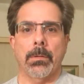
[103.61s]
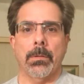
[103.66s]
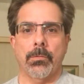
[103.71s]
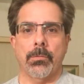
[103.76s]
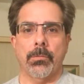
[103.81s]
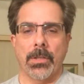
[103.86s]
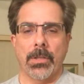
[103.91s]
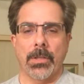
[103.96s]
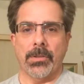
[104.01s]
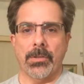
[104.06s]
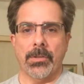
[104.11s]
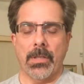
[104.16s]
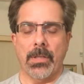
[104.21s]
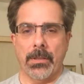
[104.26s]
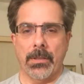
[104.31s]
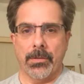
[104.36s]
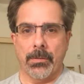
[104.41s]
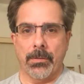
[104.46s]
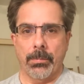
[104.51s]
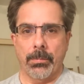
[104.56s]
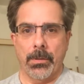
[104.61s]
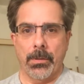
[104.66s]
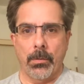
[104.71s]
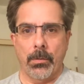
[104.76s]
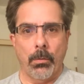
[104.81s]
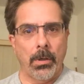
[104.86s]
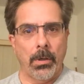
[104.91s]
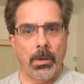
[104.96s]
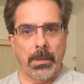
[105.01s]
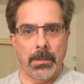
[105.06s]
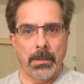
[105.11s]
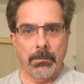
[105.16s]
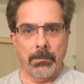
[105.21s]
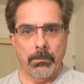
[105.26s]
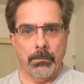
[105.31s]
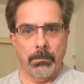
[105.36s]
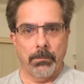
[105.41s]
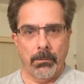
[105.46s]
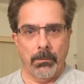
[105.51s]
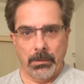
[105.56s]
justice on the Supreme Court, a
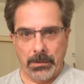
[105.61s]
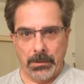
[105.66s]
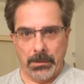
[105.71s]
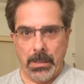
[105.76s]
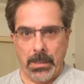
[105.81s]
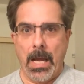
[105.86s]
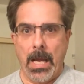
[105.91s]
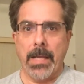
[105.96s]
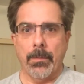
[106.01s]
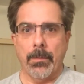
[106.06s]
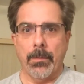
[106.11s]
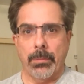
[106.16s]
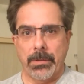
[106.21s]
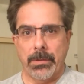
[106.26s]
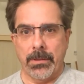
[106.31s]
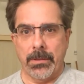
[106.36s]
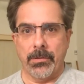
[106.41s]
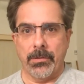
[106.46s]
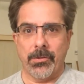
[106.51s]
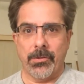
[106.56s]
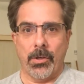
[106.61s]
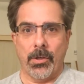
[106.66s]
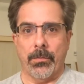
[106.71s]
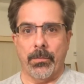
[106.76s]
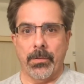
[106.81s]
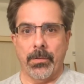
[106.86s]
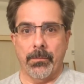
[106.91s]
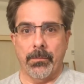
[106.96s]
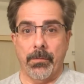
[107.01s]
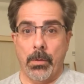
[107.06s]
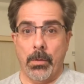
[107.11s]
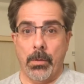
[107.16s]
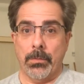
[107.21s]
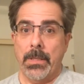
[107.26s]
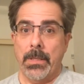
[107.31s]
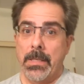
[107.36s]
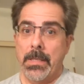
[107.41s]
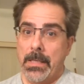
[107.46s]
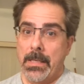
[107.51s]
reliably conservative vote,